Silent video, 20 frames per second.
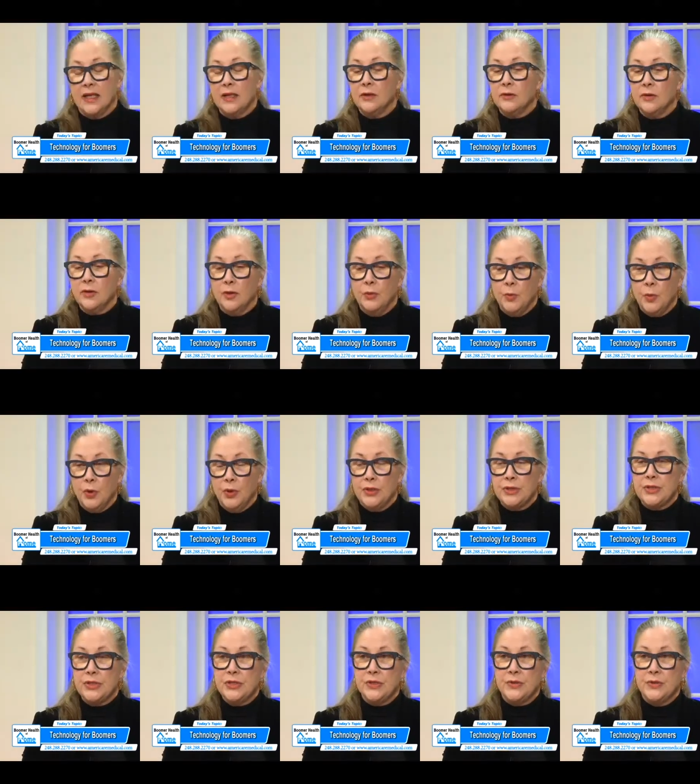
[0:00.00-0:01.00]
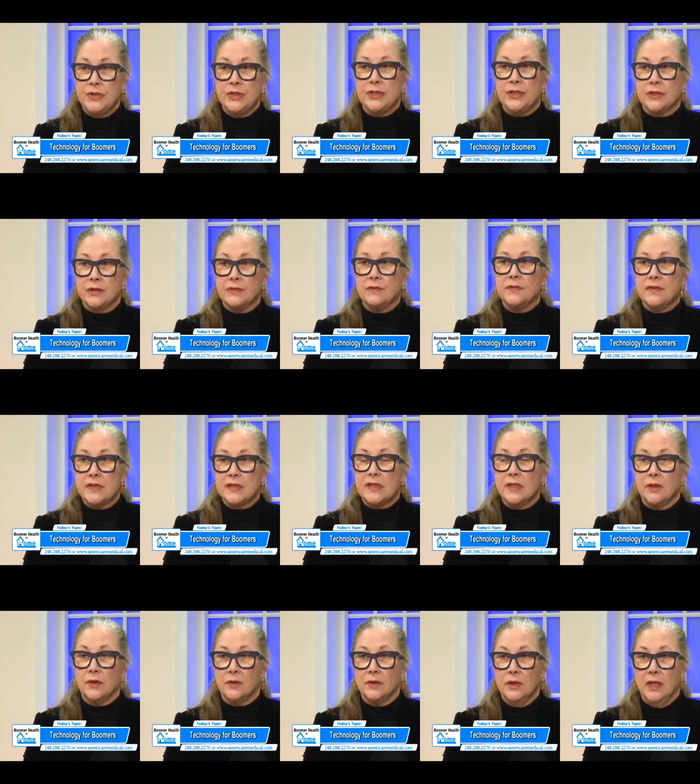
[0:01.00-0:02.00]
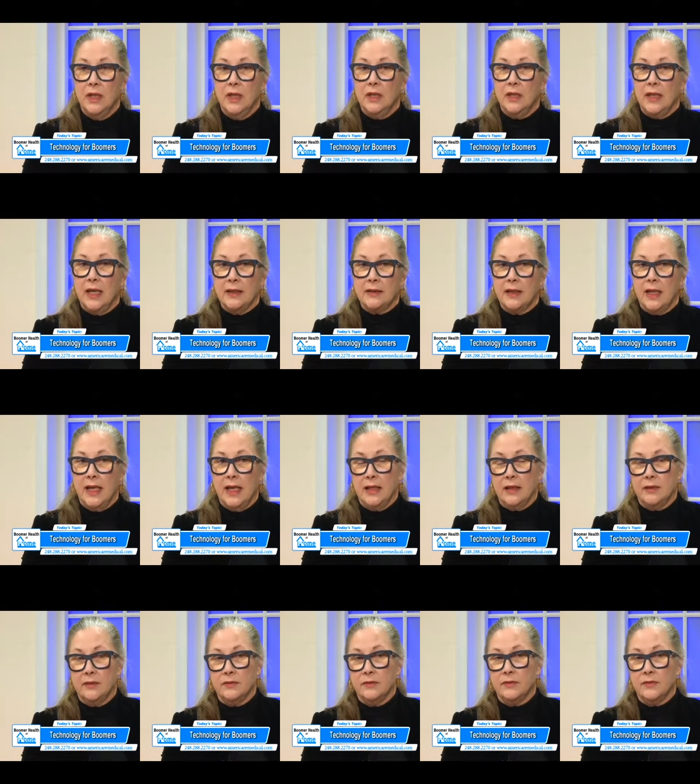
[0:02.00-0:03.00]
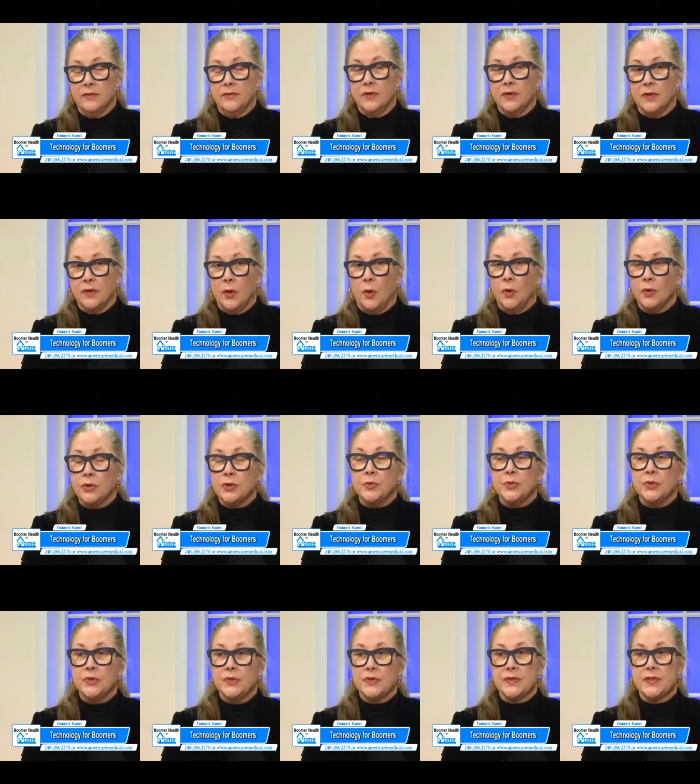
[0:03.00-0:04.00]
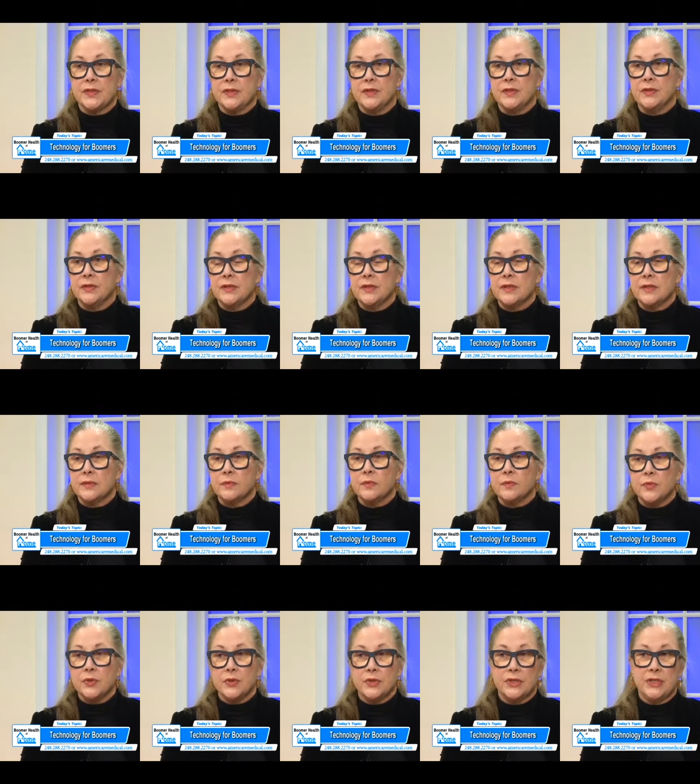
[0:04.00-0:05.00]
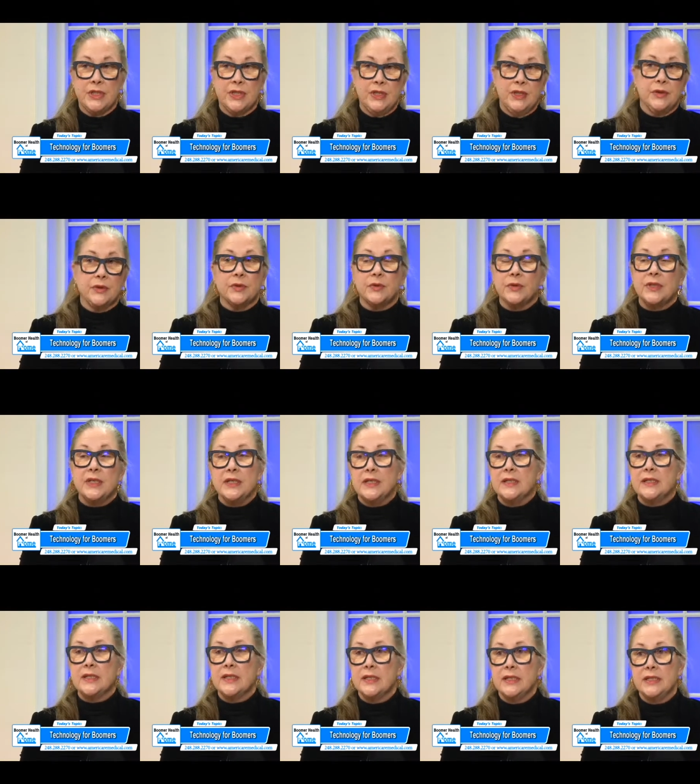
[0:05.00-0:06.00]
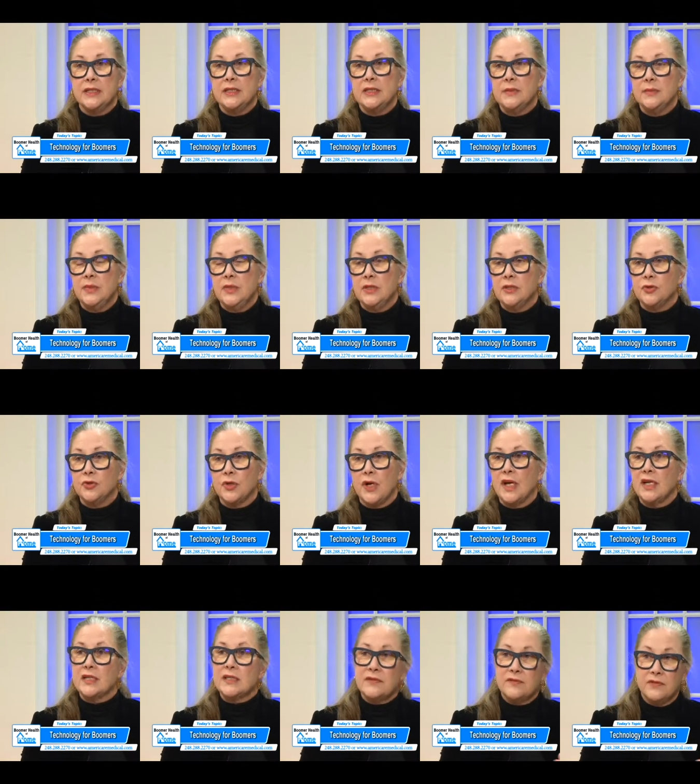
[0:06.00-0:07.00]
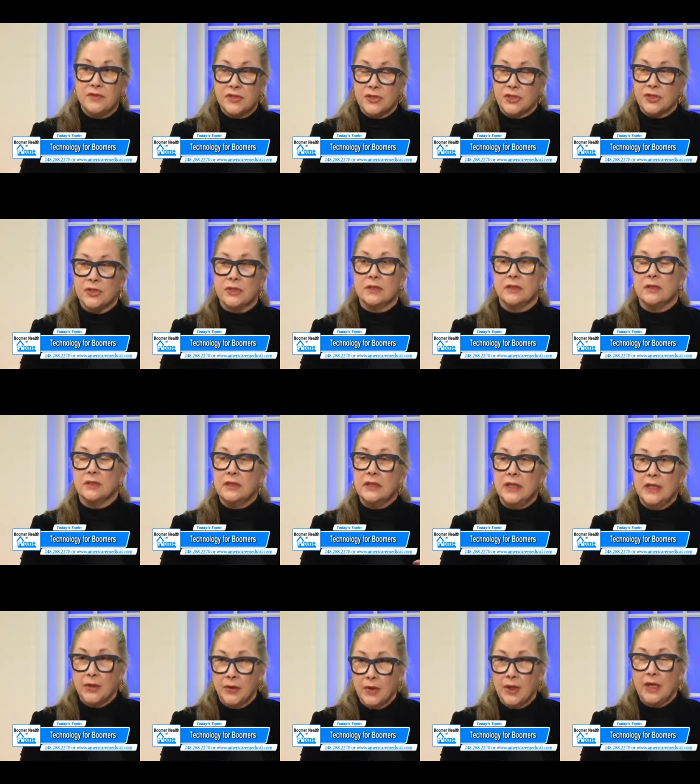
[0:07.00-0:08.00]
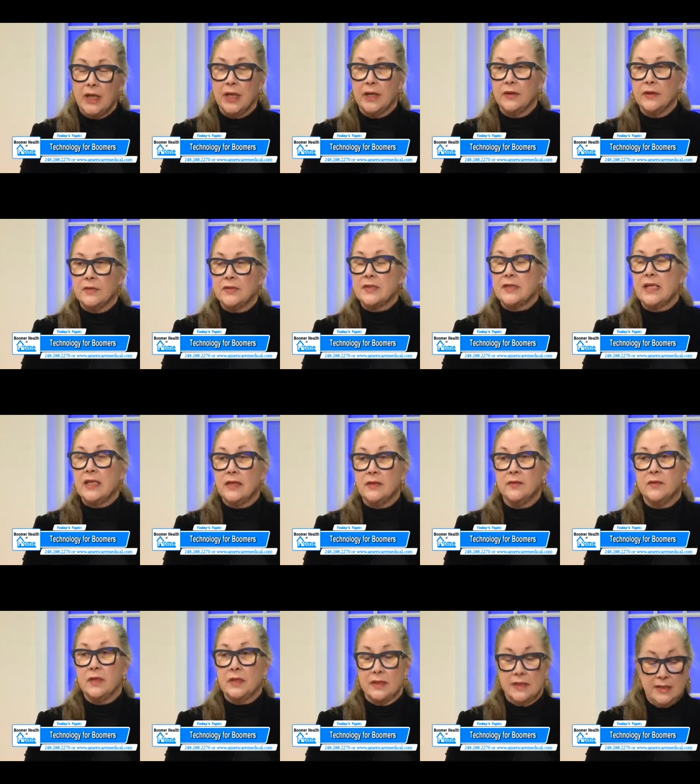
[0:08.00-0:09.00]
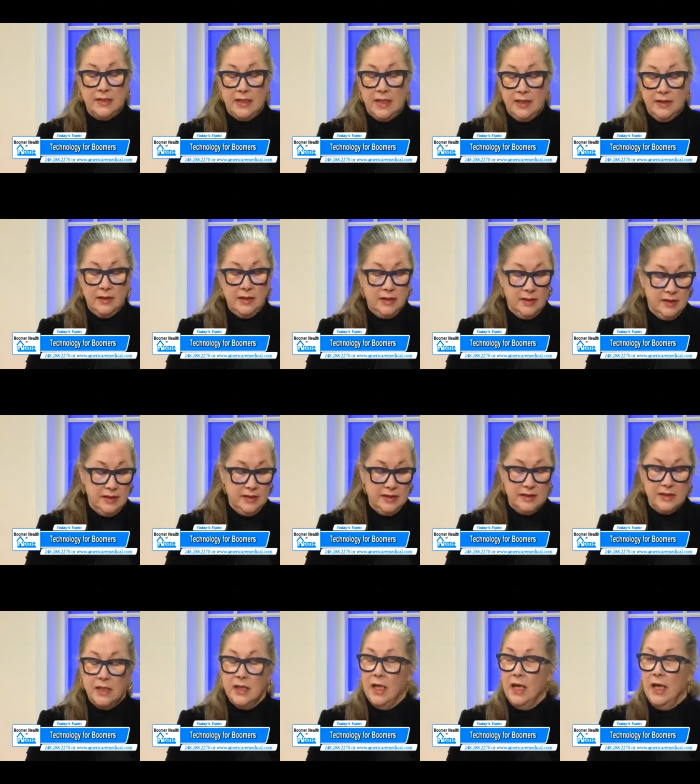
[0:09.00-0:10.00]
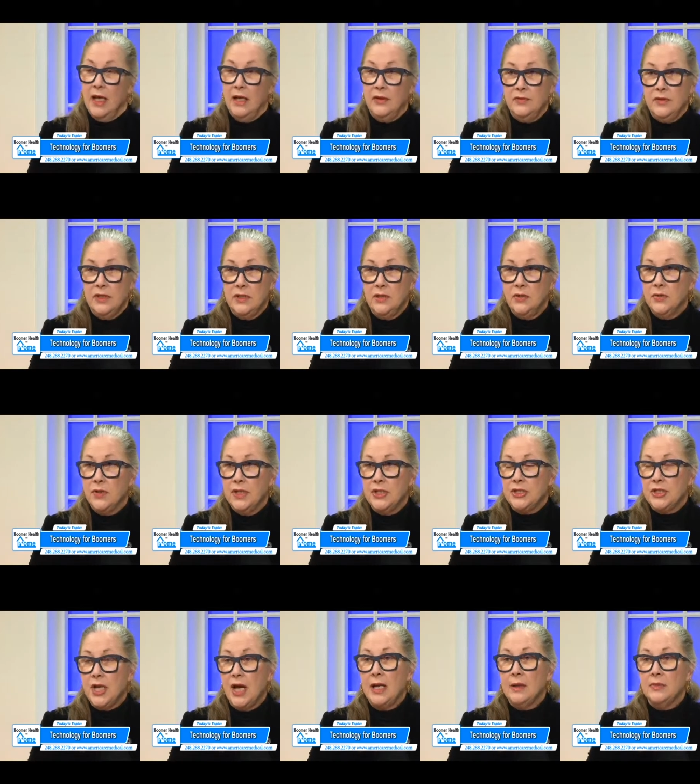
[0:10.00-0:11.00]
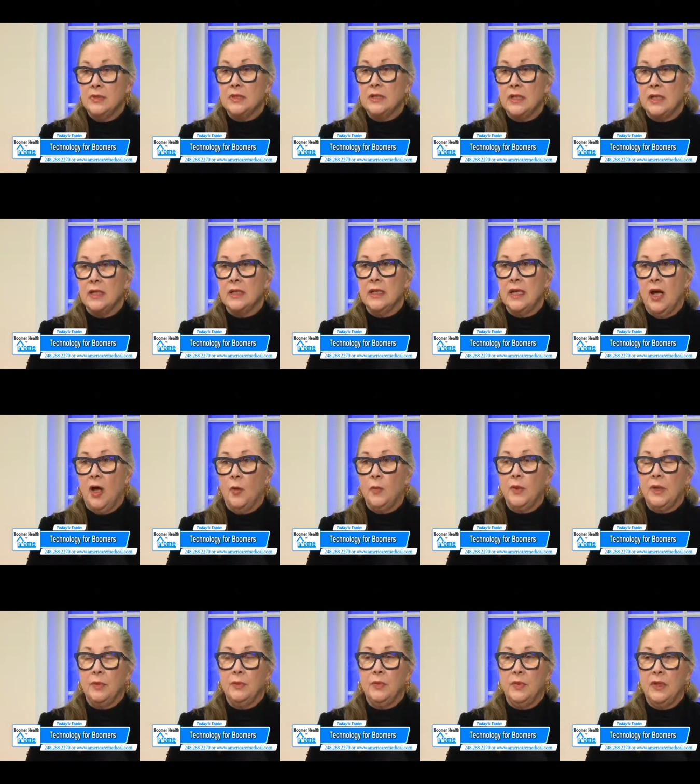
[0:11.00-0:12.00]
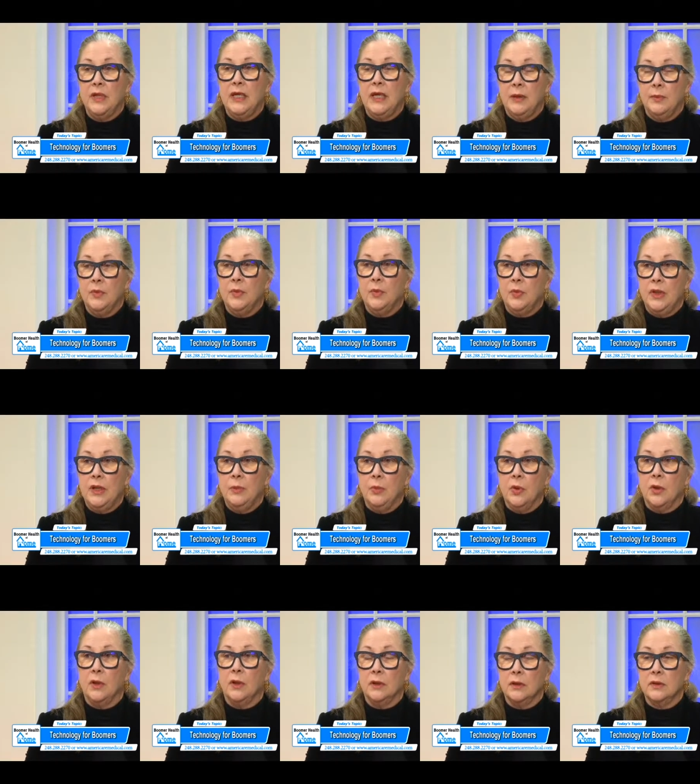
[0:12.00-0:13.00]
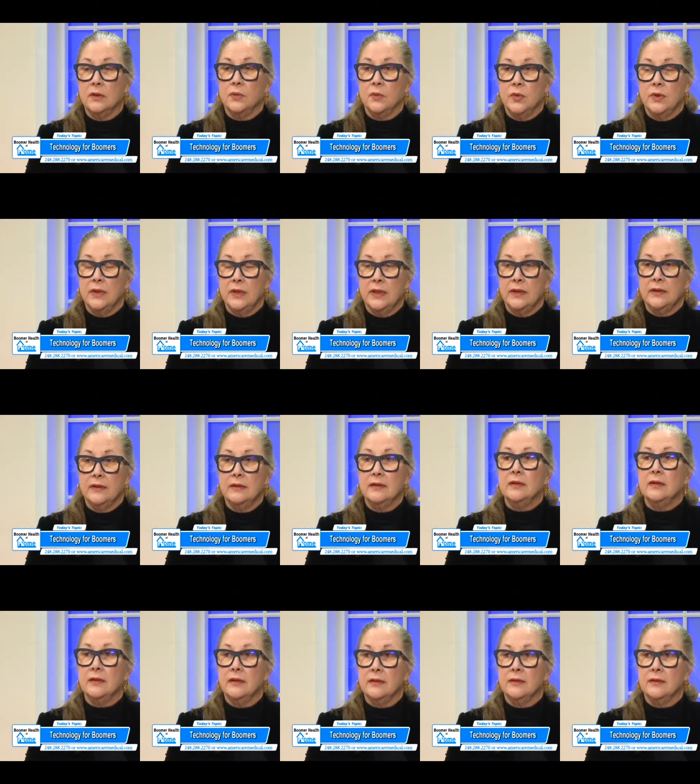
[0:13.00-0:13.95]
and a little more intuitive. So, and for an older person, there's particular needs that need to be addressed, vision and hearing and those kind of things. And I think these have done a great job in helping keep people within